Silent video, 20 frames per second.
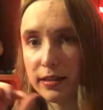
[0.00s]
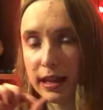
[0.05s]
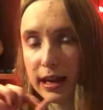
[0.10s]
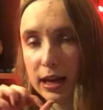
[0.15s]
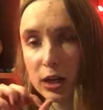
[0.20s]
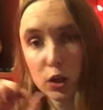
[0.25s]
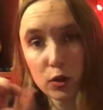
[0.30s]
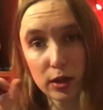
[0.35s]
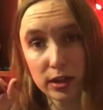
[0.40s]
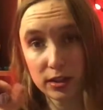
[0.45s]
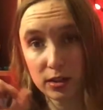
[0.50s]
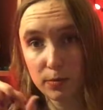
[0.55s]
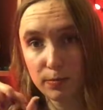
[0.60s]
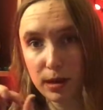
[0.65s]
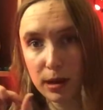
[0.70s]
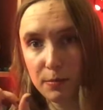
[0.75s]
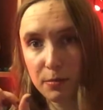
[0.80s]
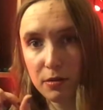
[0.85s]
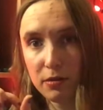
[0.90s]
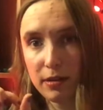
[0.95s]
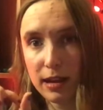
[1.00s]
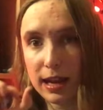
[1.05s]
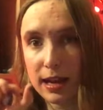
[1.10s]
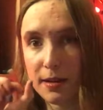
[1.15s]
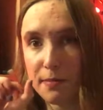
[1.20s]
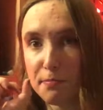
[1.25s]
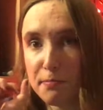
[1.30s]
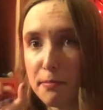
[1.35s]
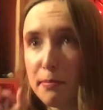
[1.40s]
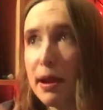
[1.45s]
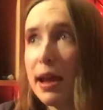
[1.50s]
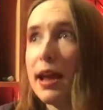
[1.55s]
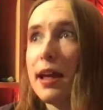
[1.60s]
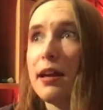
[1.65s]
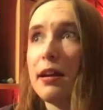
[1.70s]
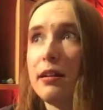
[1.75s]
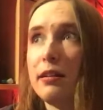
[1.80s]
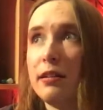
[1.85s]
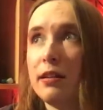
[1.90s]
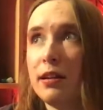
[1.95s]
that I traced on paper, and
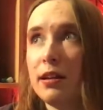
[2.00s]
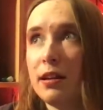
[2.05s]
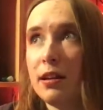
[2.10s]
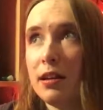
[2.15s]
man,